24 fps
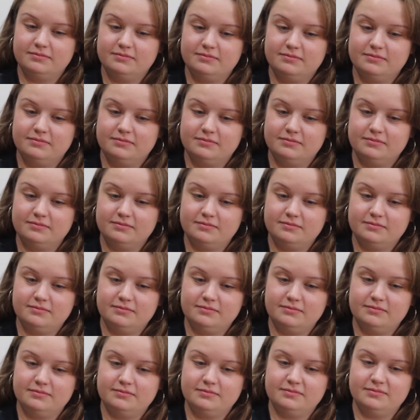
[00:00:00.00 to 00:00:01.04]

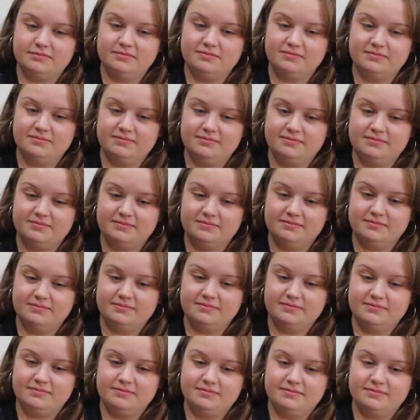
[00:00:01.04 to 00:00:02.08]

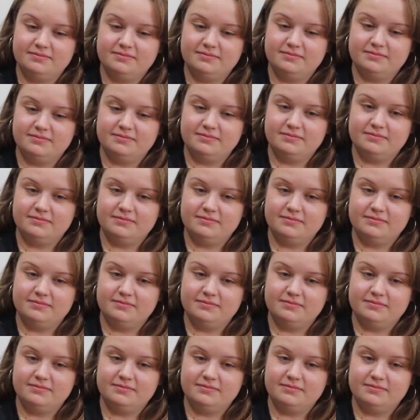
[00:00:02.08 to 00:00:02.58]
The person shown says nothing.